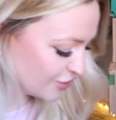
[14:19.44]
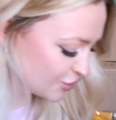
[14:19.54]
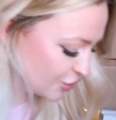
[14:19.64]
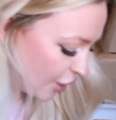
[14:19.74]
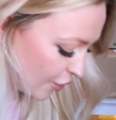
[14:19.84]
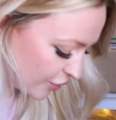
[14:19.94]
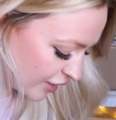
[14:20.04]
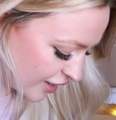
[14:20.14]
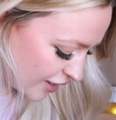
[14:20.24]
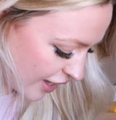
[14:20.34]
so
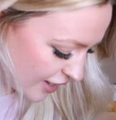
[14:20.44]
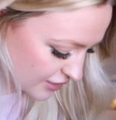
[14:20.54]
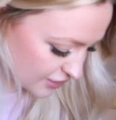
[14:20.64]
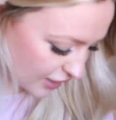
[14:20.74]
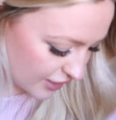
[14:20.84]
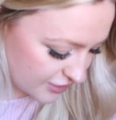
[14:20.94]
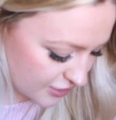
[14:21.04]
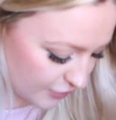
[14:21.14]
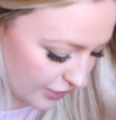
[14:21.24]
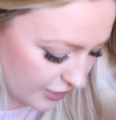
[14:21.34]
the next
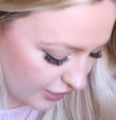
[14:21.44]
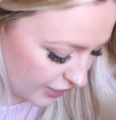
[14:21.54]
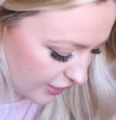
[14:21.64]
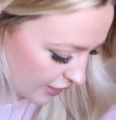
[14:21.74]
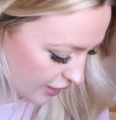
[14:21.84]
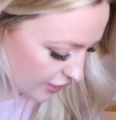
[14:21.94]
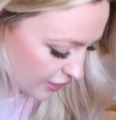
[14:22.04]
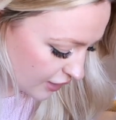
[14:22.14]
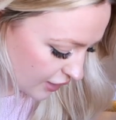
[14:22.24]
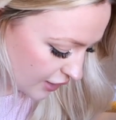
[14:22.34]
item in here
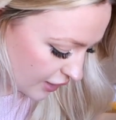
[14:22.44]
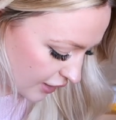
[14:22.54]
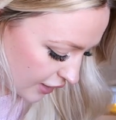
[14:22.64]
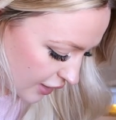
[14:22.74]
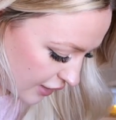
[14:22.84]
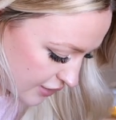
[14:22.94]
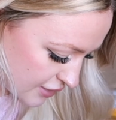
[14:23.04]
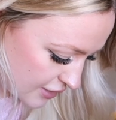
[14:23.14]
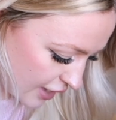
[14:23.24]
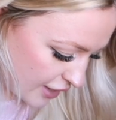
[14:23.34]

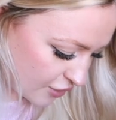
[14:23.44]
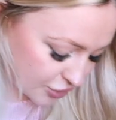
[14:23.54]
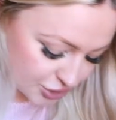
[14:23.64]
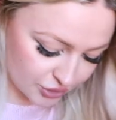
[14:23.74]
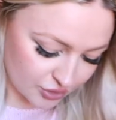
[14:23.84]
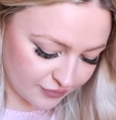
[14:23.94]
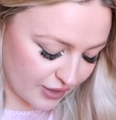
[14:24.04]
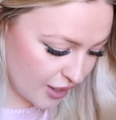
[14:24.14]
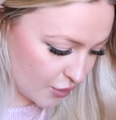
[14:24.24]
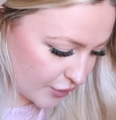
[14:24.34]
is a cushion
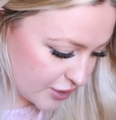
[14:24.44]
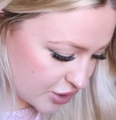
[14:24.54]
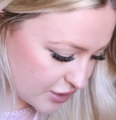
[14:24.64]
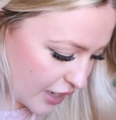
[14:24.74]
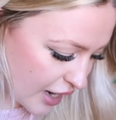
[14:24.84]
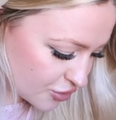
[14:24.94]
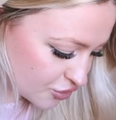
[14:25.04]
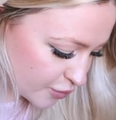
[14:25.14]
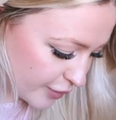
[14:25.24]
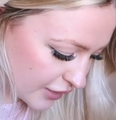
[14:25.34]
cover, which is an
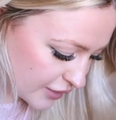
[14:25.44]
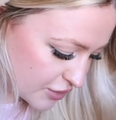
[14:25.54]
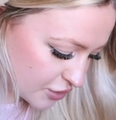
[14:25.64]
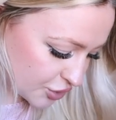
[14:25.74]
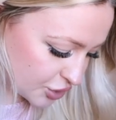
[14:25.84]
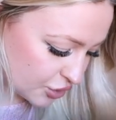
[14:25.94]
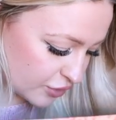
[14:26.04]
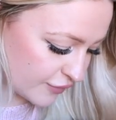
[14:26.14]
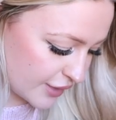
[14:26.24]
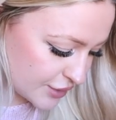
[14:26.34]
astral balance cushion
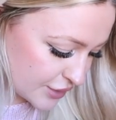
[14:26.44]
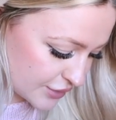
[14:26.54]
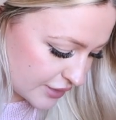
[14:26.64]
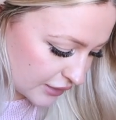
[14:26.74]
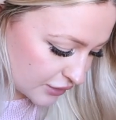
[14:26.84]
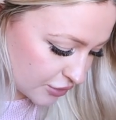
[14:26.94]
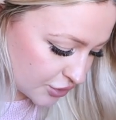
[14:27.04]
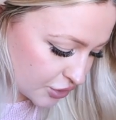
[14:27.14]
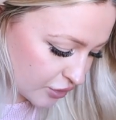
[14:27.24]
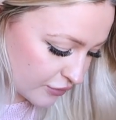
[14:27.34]
cover. Two-sided
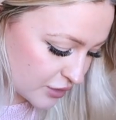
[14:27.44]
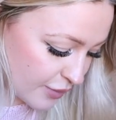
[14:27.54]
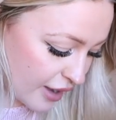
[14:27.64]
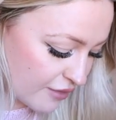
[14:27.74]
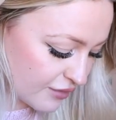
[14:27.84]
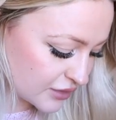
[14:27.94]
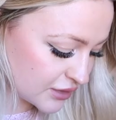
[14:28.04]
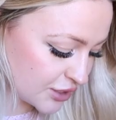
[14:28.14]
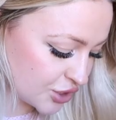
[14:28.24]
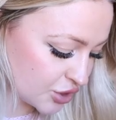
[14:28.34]
cushion cover is perfect
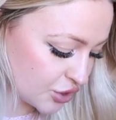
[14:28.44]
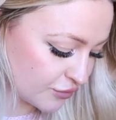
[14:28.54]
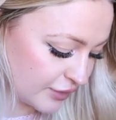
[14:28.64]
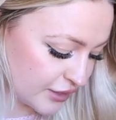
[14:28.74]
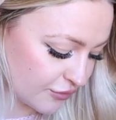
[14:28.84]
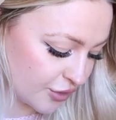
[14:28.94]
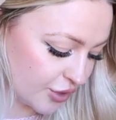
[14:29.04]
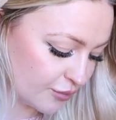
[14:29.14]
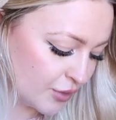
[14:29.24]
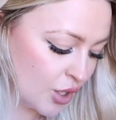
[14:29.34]
addition to your reading
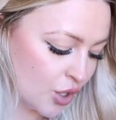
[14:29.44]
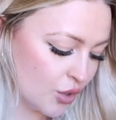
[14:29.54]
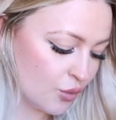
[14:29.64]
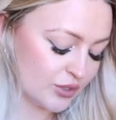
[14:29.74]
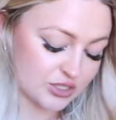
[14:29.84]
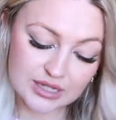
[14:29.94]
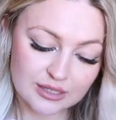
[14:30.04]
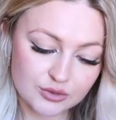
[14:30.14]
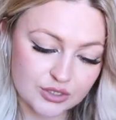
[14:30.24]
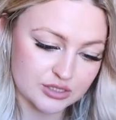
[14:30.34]
room. Which
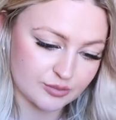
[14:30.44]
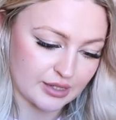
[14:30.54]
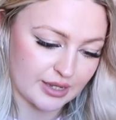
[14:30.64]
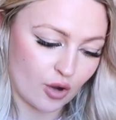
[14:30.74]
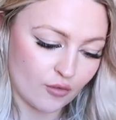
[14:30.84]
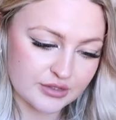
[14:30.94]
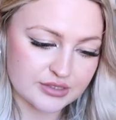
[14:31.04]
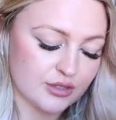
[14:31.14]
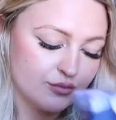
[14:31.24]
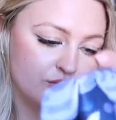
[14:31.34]
side will you display?
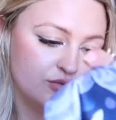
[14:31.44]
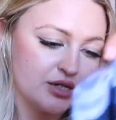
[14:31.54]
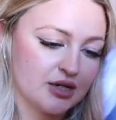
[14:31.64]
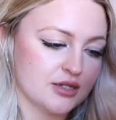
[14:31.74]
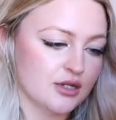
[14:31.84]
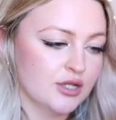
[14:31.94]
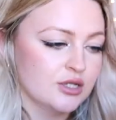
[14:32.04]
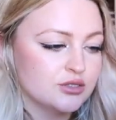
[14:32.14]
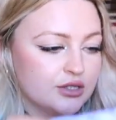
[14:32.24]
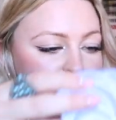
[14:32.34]
Obviously the moon side.
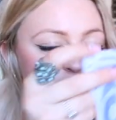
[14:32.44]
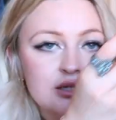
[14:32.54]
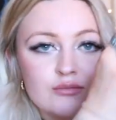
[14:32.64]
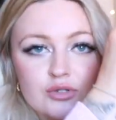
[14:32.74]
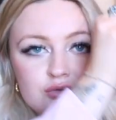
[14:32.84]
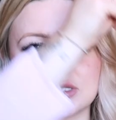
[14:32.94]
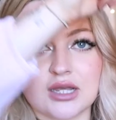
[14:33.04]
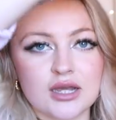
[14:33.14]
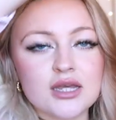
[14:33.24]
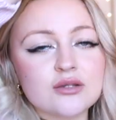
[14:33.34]
So this is the moon
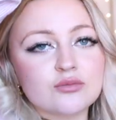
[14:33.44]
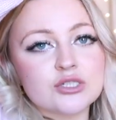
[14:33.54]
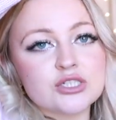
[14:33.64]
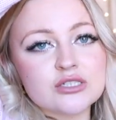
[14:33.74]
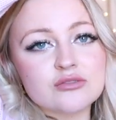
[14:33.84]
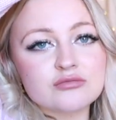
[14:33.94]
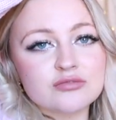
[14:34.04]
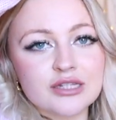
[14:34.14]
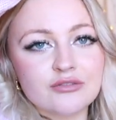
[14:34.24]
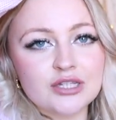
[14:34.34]
side, which is
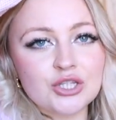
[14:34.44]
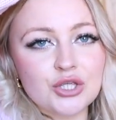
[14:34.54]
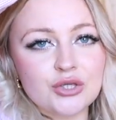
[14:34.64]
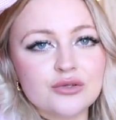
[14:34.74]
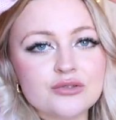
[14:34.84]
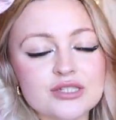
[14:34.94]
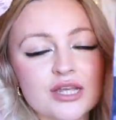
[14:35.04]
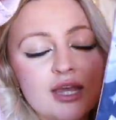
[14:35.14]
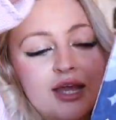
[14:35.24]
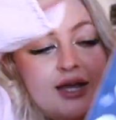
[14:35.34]
really, really cute.
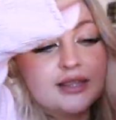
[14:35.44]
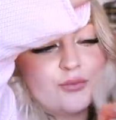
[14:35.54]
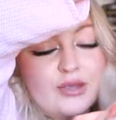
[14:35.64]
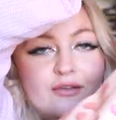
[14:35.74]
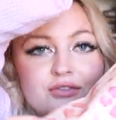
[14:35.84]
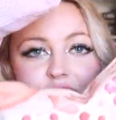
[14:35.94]
And then we have